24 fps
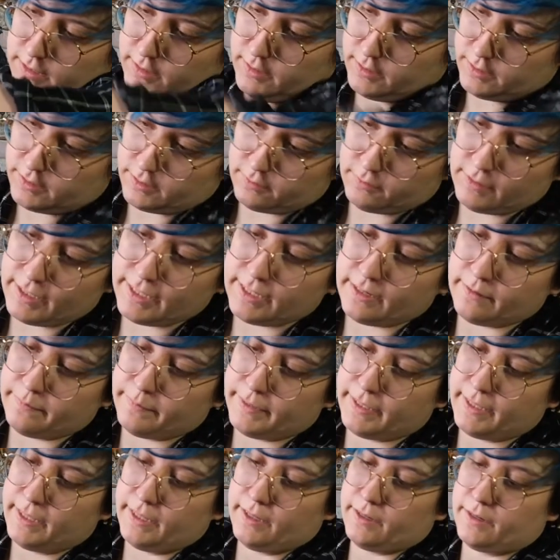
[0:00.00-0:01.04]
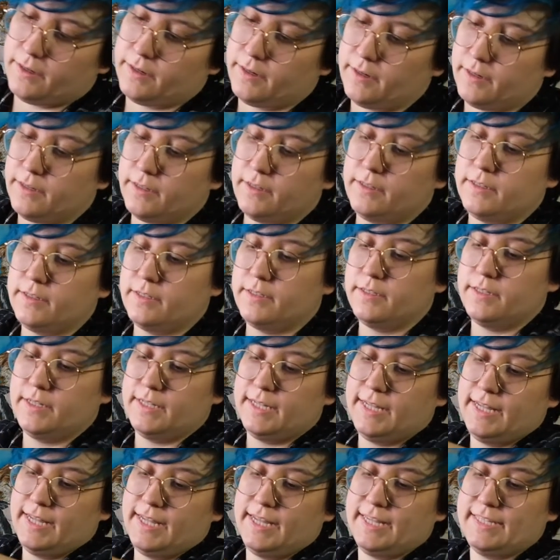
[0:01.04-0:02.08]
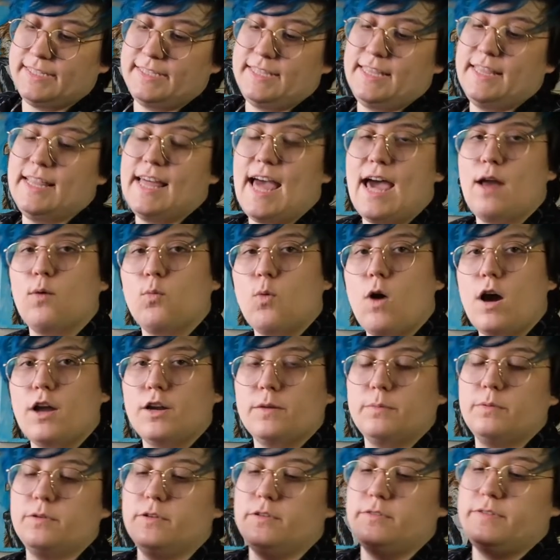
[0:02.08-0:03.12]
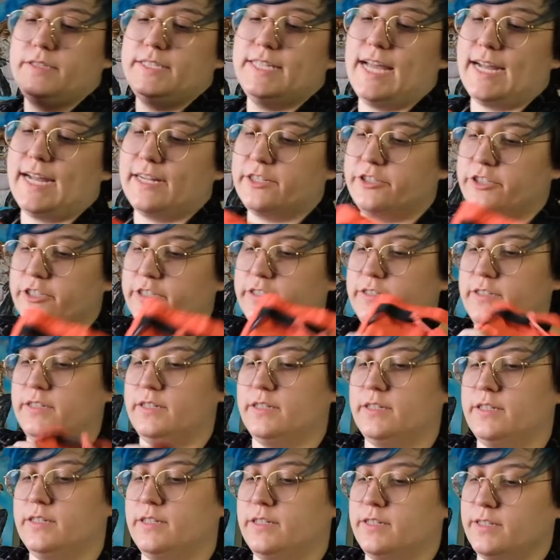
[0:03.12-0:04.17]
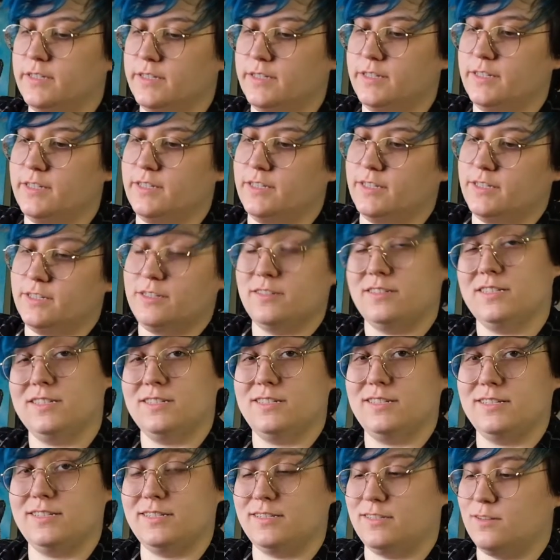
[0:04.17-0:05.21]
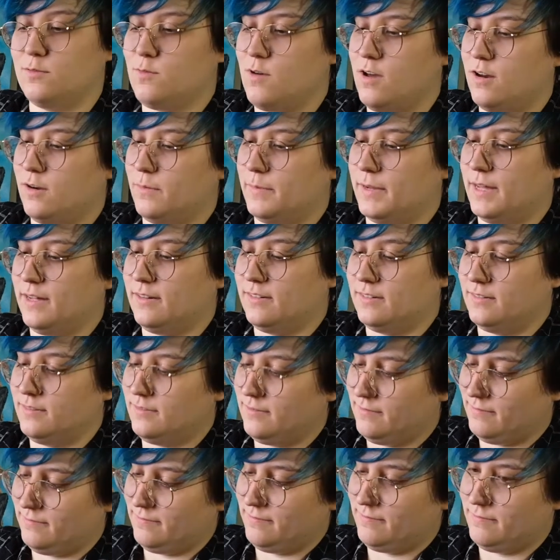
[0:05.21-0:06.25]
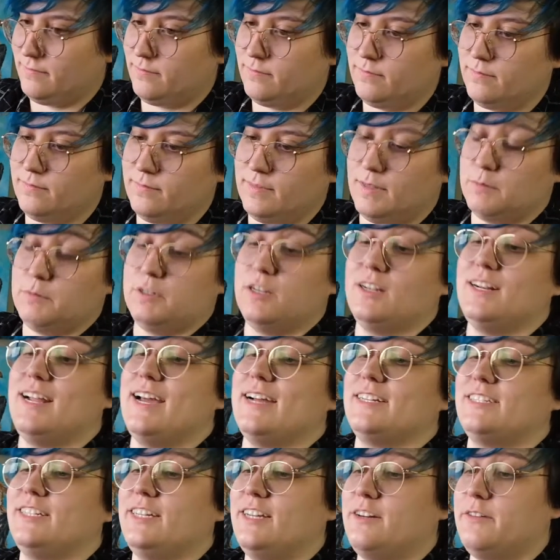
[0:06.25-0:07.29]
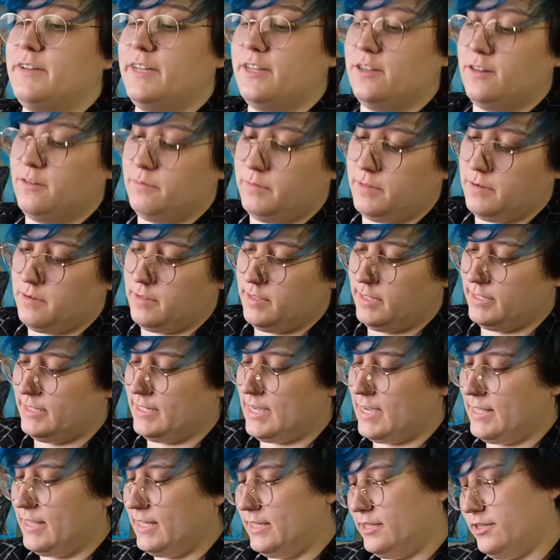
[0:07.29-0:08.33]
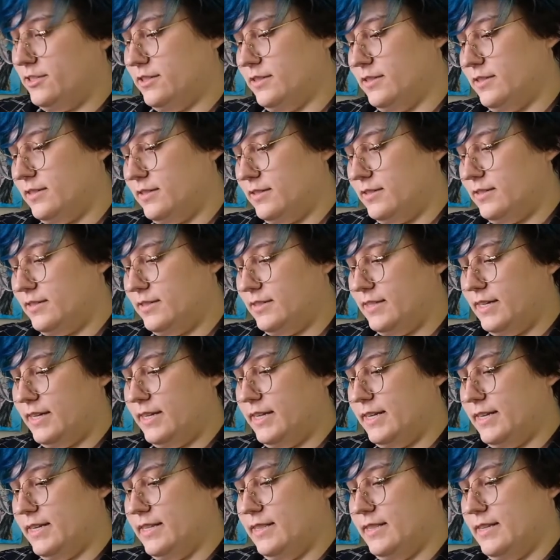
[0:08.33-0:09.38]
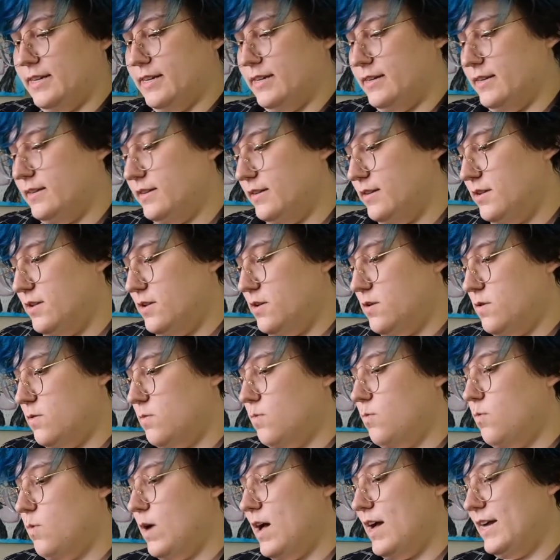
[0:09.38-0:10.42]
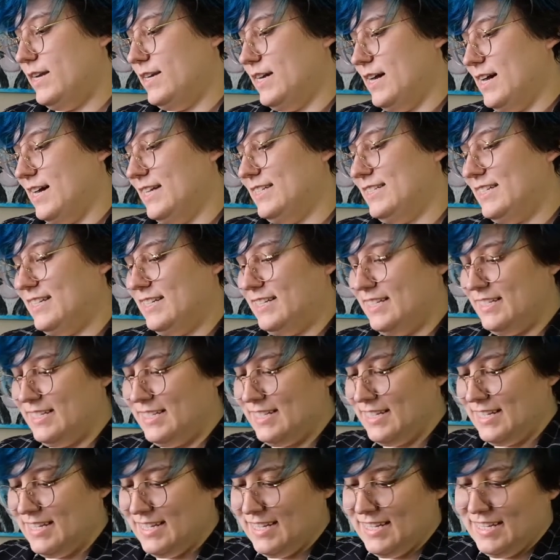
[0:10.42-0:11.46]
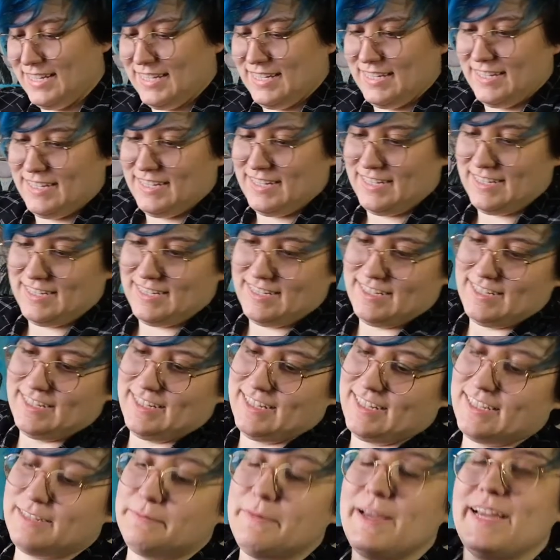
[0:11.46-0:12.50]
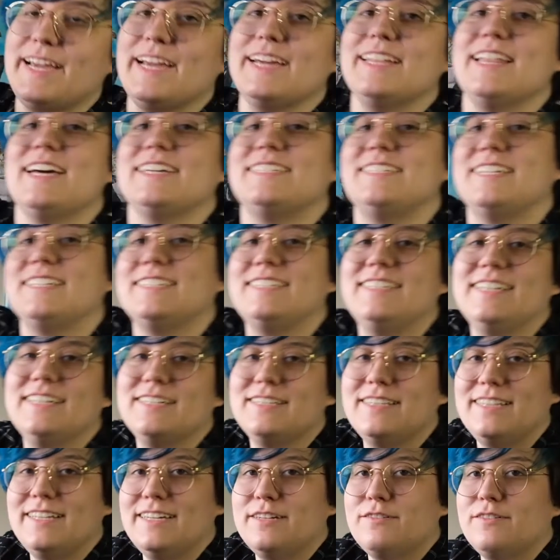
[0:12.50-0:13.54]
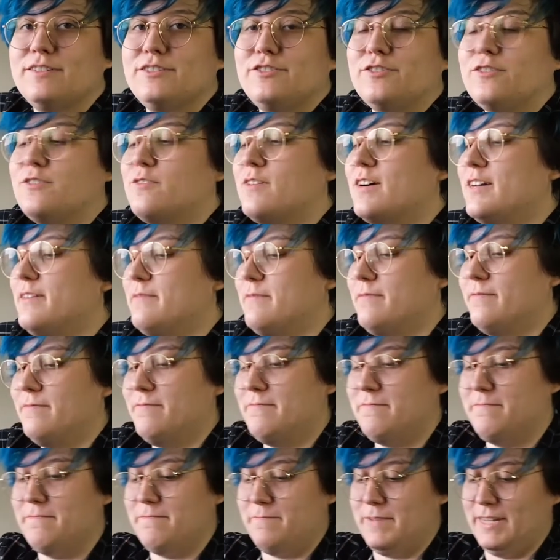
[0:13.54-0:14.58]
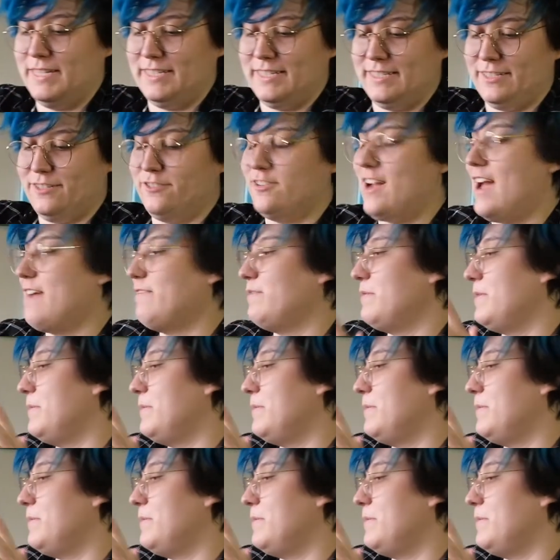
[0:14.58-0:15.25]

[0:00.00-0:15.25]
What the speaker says: So right up here is that waterproof section. So since this is a water bottle, that would not actually go here or go on the side, let's just stick it in there. Why not? It's making less sense than the original one because it's driving me